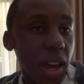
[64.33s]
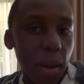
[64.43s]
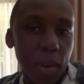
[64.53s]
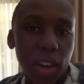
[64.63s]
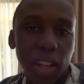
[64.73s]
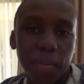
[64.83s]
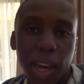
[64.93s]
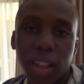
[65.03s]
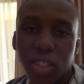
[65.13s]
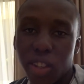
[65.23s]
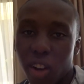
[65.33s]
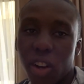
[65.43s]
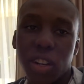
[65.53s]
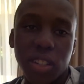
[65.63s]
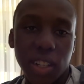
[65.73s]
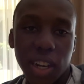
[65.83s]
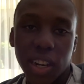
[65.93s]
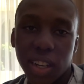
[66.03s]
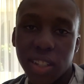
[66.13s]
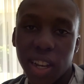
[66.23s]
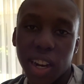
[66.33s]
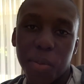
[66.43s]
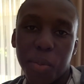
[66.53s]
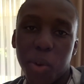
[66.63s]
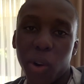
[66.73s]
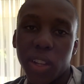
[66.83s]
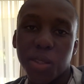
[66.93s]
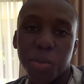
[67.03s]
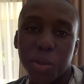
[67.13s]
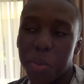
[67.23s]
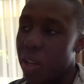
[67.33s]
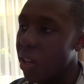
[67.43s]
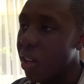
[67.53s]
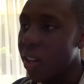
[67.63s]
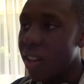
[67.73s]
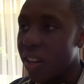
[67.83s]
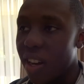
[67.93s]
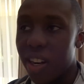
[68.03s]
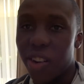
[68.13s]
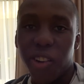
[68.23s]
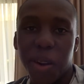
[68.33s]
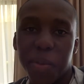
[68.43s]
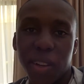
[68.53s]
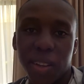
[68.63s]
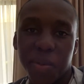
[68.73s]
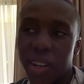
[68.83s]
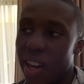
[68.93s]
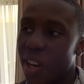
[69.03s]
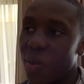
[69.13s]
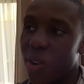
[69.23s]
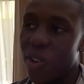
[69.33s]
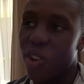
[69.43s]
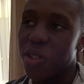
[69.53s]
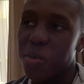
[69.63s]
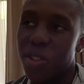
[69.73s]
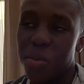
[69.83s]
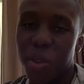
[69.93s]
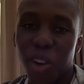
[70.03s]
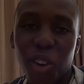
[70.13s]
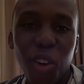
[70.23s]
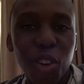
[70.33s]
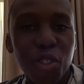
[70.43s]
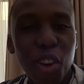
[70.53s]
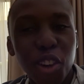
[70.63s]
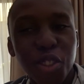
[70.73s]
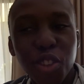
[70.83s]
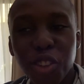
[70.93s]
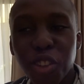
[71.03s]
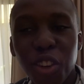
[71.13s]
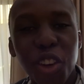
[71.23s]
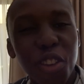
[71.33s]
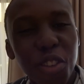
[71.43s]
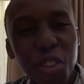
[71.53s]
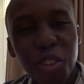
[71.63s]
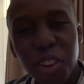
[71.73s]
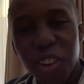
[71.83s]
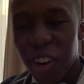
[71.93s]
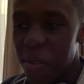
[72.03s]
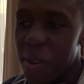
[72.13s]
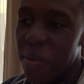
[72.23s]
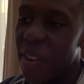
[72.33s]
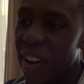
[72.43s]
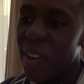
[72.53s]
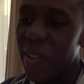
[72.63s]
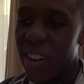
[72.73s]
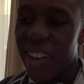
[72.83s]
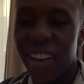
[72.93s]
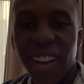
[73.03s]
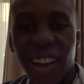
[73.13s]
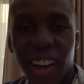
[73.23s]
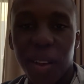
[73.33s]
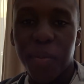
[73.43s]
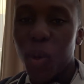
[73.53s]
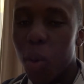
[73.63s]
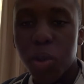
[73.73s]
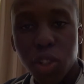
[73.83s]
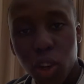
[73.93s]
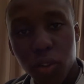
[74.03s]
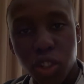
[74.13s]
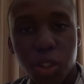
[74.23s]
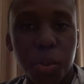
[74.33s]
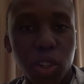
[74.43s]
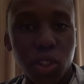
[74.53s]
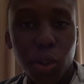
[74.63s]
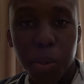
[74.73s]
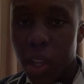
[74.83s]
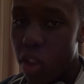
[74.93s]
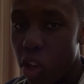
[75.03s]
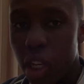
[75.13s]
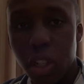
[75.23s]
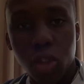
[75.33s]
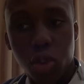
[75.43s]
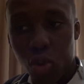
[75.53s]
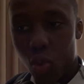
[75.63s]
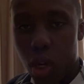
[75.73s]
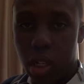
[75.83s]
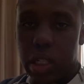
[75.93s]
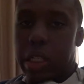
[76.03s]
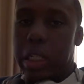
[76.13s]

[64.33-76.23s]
not going to make this long because I can understand how boring this must be, how crappy. I mean, anyone who knows me is going to be like, oh, touch you, you little crummy. But anyway, normal service should be resumed in 3, 2, 1.